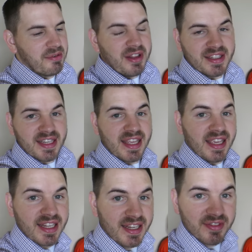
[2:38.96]
I realized that he
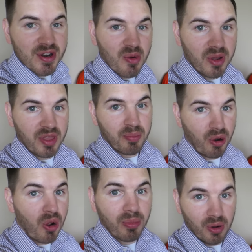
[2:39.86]
didn't even know what the
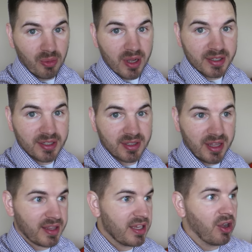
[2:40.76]
Pro Bowl was,
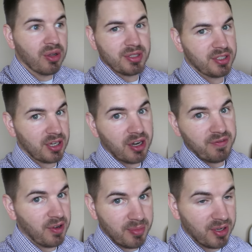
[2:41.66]
like the all-star
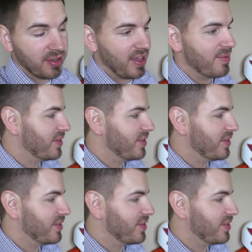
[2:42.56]
football game.